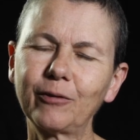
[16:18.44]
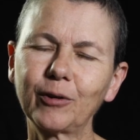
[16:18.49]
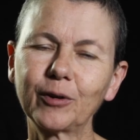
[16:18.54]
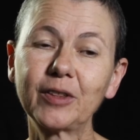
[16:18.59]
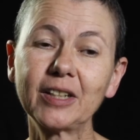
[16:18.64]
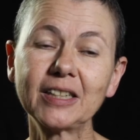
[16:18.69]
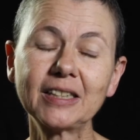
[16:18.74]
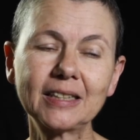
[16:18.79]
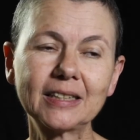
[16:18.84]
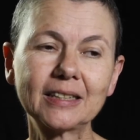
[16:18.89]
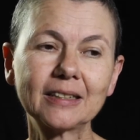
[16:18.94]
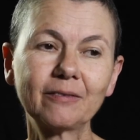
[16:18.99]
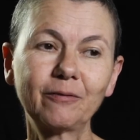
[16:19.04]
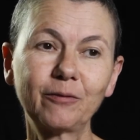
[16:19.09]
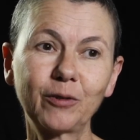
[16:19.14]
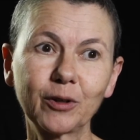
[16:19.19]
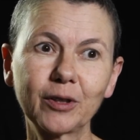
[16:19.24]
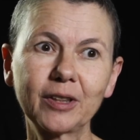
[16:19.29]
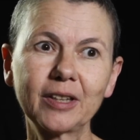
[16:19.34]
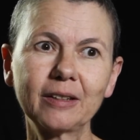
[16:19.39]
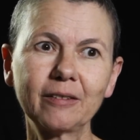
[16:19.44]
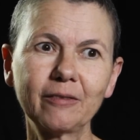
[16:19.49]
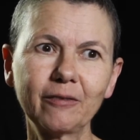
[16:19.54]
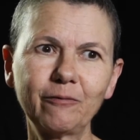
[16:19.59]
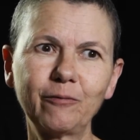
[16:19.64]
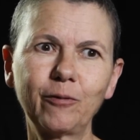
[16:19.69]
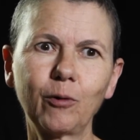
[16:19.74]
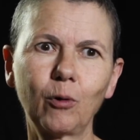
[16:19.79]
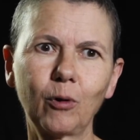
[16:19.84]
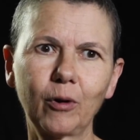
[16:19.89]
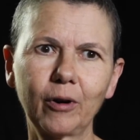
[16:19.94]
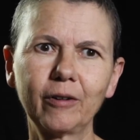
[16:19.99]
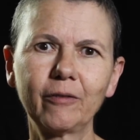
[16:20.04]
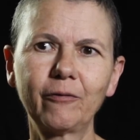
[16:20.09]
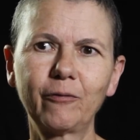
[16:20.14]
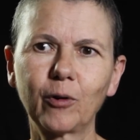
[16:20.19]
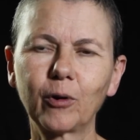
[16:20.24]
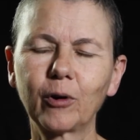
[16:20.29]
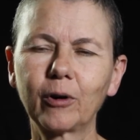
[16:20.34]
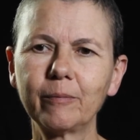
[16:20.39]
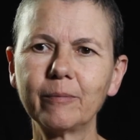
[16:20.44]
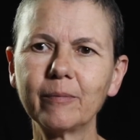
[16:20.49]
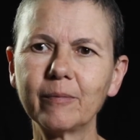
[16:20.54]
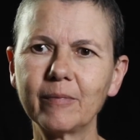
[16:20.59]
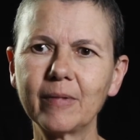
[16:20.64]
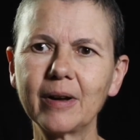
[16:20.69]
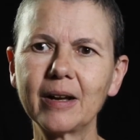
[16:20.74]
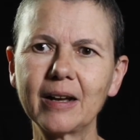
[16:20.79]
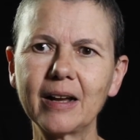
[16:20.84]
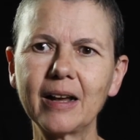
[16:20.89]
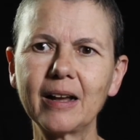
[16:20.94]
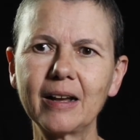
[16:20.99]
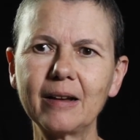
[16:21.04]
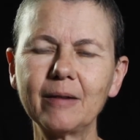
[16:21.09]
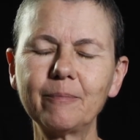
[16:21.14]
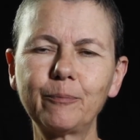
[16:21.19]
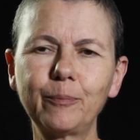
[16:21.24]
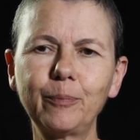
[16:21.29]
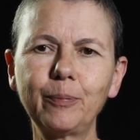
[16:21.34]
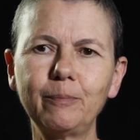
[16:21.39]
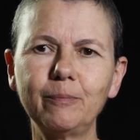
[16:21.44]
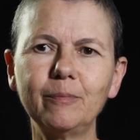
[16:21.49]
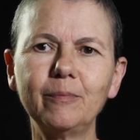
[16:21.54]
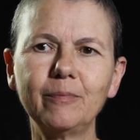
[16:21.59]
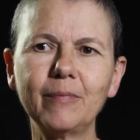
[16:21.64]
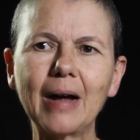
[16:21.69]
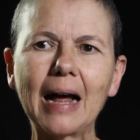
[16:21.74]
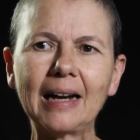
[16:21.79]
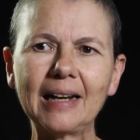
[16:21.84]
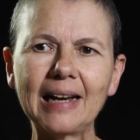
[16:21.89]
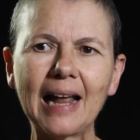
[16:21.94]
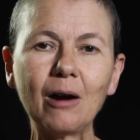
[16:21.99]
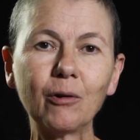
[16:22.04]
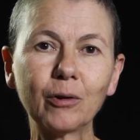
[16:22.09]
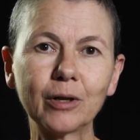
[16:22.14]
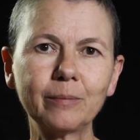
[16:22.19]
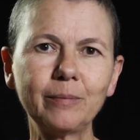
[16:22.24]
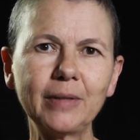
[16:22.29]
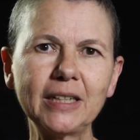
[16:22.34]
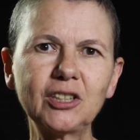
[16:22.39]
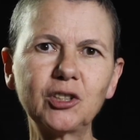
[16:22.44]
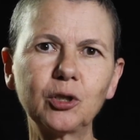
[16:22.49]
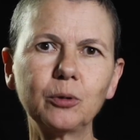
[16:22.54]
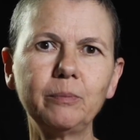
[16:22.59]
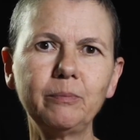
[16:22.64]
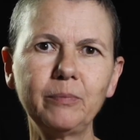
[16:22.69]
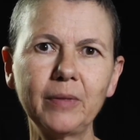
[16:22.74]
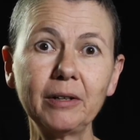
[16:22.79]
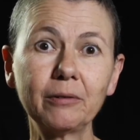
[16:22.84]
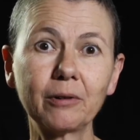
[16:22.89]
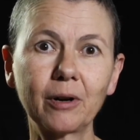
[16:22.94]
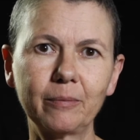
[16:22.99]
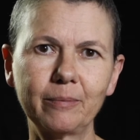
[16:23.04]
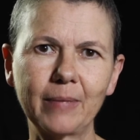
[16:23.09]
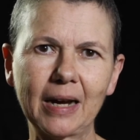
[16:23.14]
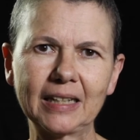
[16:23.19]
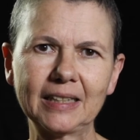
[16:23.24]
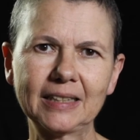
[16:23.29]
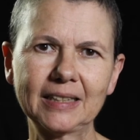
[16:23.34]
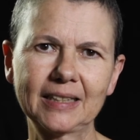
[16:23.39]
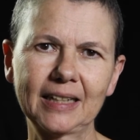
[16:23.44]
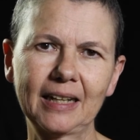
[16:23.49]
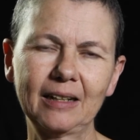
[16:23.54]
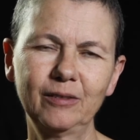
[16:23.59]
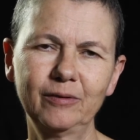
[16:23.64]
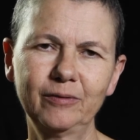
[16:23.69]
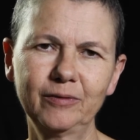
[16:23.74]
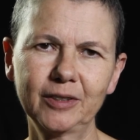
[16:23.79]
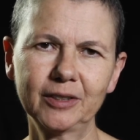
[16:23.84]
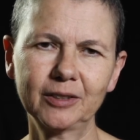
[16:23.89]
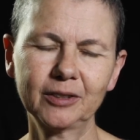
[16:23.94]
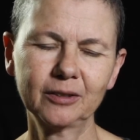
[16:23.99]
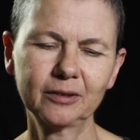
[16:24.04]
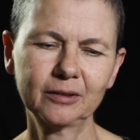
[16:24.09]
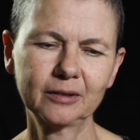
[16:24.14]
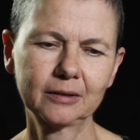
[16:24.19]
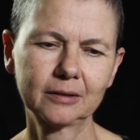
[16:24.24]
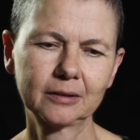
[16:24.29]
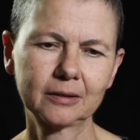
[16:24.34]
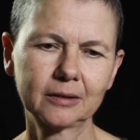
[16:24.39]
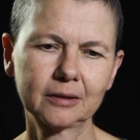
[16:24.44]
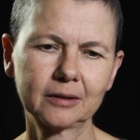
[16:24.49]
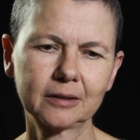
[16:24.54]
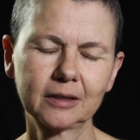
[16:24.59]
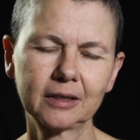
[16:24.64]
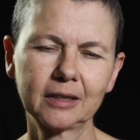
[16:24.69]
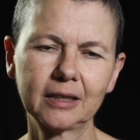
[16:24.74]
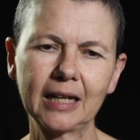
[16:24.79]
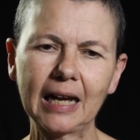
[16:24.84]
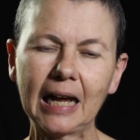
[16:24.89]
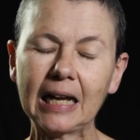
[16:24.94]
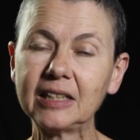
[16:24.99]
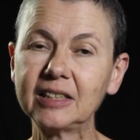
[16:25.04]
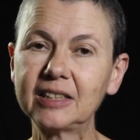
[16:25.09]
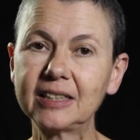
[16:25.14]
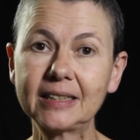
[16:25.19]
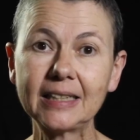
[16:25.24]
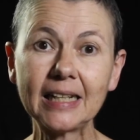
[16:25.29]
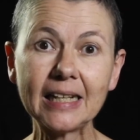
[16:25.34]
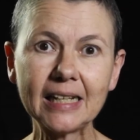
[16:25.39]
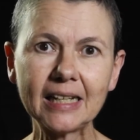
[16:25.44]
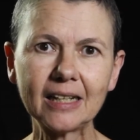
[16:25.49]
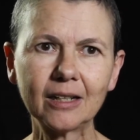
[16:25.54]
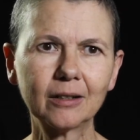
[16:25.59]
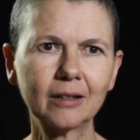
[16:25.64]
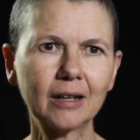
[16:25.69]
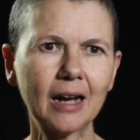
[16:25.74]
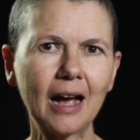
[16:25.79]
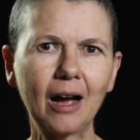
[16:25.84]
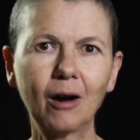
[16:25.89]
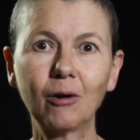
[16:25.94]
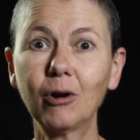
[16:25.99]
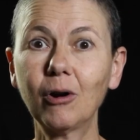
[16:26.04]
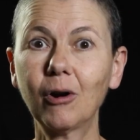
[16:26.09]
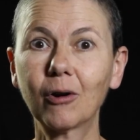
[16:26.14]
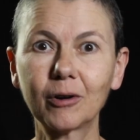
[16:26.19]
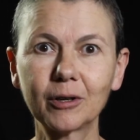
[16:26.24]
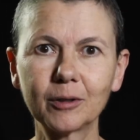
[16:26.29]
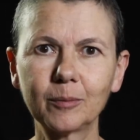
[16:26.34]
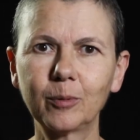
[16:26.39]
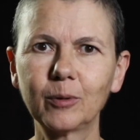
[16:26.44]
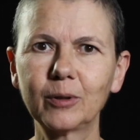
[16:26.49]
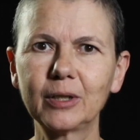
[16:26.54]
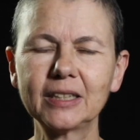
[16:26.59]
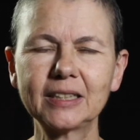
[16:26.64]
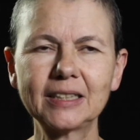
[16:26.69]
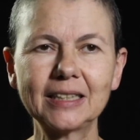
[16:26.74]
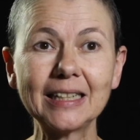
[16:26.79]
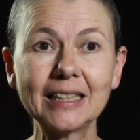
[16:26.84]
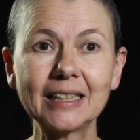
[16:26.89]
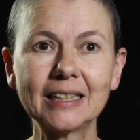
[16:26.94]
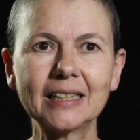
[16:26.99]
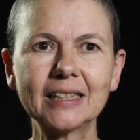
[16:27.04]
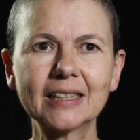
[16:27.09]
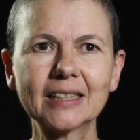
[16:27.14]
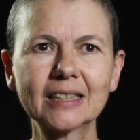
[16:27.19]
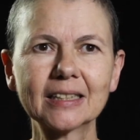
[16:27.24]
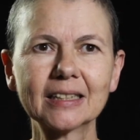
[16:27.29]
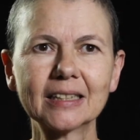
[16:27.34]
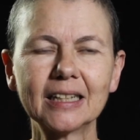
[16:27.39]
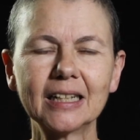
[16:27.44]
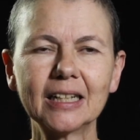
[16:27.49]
this, for allowing me to mirror myself, you know, and seeing how horrible it is,